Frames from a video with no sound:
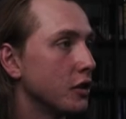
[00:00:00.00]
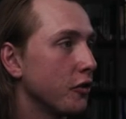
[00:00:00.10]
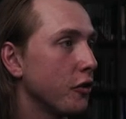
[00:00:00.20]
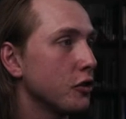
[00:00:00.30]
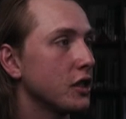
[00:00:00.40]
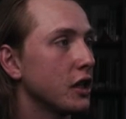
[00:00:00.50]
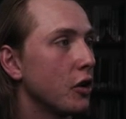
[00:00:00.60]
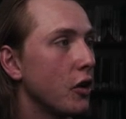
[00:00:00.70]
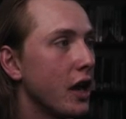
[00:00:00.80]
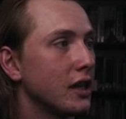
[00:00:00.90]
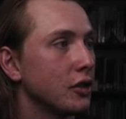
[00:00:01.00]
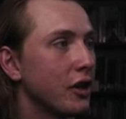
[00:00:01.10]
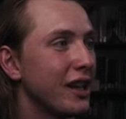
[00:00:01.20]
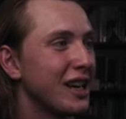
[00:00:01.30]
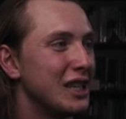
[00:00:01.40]
So first thing, go ahead and
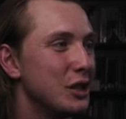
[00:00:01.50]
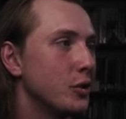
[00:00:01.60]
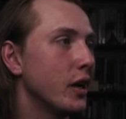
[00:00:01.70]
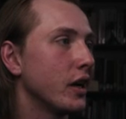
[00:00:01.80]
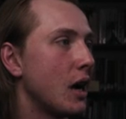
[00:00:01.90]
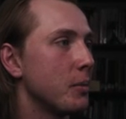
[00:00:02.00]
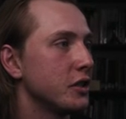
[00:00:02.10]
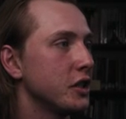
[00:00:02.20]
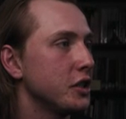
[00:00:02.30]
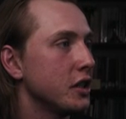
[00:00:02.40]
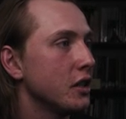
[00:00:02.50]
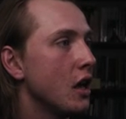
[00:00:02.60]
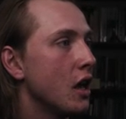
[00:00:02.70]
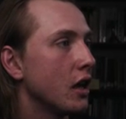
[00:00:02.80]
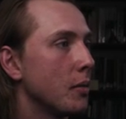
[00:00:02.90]
create a new composition.
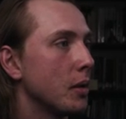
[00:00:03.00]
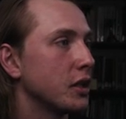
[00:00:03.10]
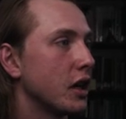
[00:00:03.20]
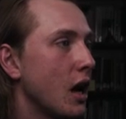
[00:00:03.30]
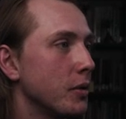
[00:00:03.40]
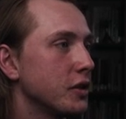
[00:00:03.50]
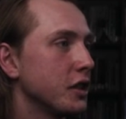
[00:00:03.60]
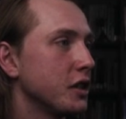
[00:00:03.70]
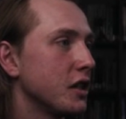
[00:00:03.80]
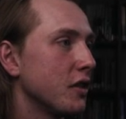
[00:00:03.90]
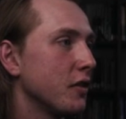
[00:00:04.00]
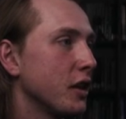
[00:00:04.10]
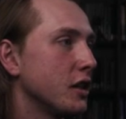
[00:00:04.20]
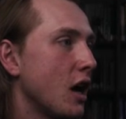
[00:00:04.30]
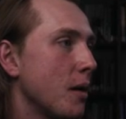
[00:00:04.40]
Come up to composition at the
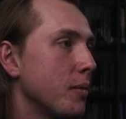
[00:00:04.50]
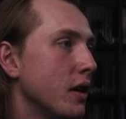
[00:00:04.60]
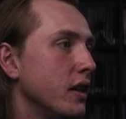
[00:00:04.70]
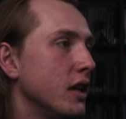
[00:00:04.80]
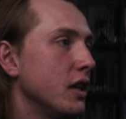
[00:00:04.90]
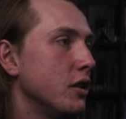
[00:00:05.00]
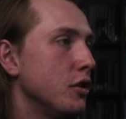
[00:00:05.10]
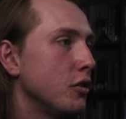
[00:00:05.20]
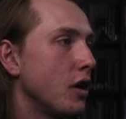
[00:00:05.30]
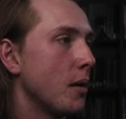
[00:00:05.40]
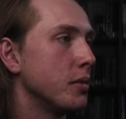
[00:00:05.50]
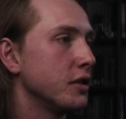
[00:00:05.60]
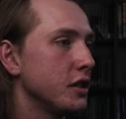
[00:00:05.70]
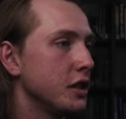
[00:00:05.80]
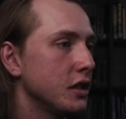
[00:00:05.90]
very top and then hit new
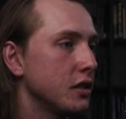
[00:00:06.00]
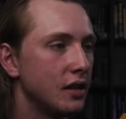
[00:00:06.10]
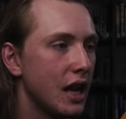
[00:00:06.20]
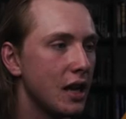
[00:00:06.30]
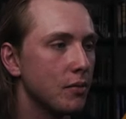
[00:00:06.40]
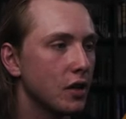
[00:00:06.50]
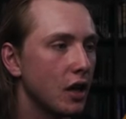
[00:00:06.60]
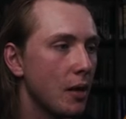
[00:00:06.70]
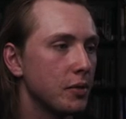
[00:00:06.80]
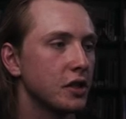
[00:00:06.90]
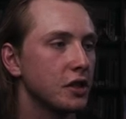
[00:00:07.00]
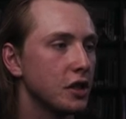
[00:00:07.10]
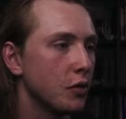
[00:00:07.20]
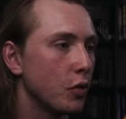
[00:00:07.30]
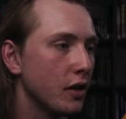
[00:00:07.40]
composition. Name the
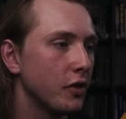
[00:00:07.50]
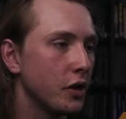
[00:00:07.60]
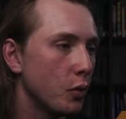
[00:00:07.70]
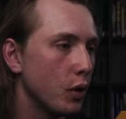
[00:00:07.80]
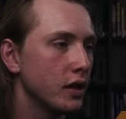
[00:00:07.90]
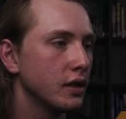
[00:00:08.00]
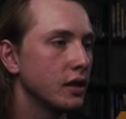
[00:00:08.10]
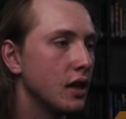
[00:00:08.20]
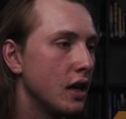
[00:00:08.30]
composition whatever you want.